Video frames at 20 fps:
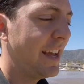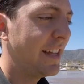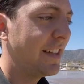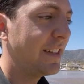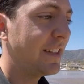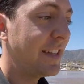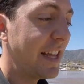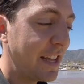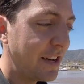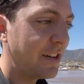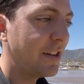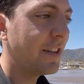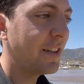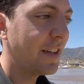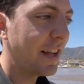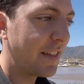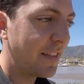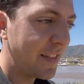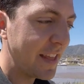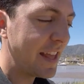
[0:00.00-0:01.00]
and
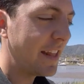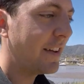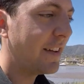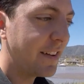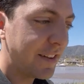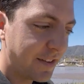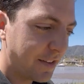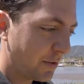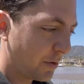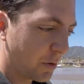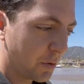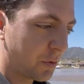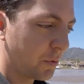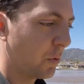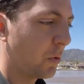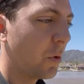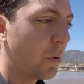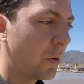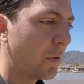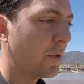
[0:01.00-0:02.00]
then and then you go
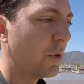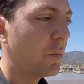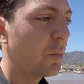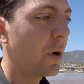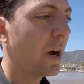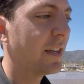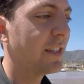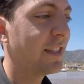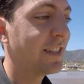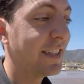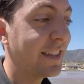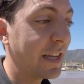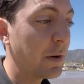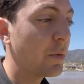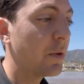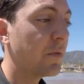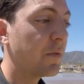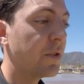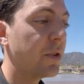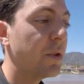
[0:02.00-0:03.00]
through a whole review process, and they
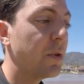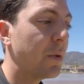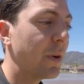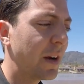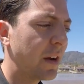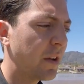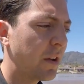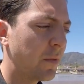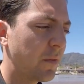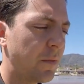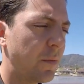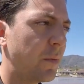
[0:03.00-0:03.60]
review it, you,